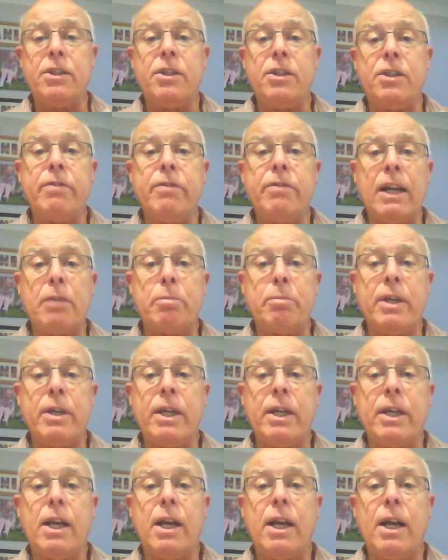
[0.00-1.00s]

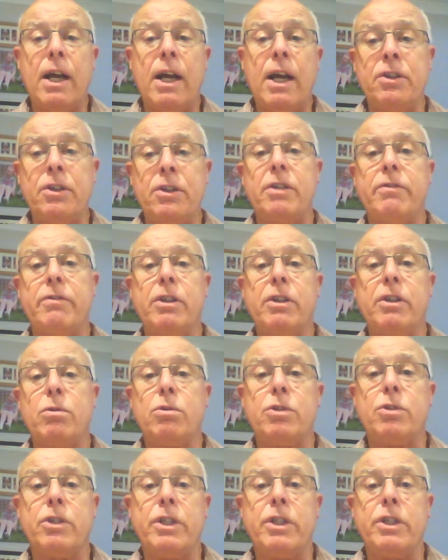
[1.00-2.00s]
developing other
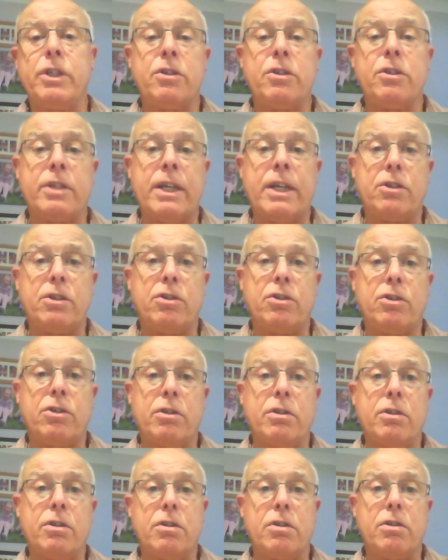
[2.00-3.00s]
difficulties such
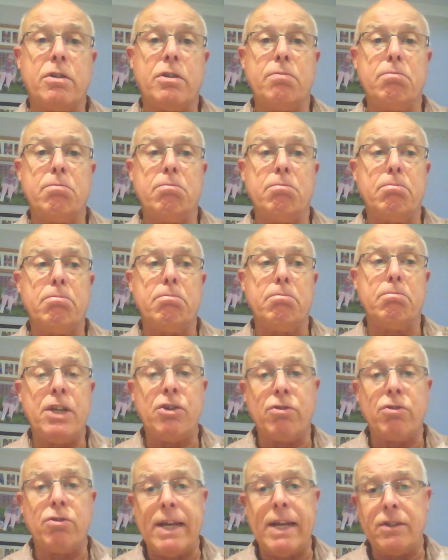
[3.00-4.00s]
as
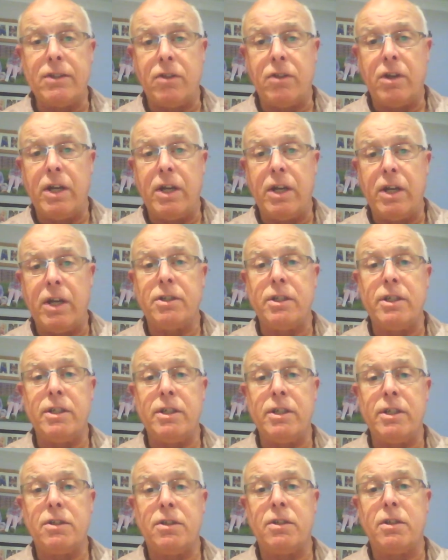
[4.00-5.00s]
major
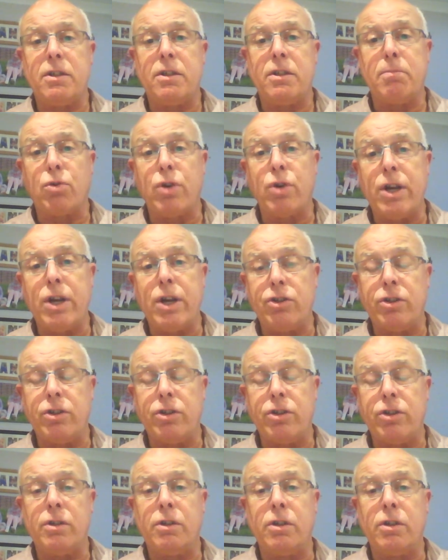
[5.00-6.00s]
anxieties,
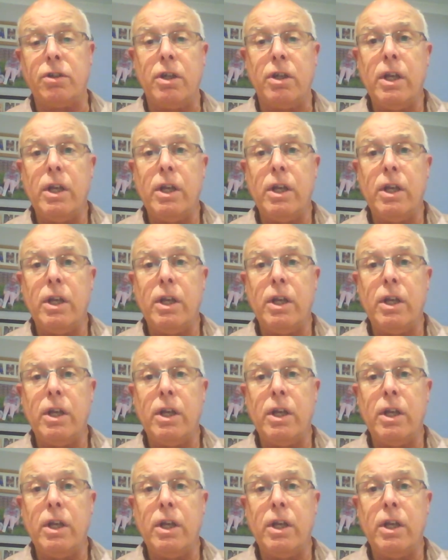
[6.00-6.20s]
depression,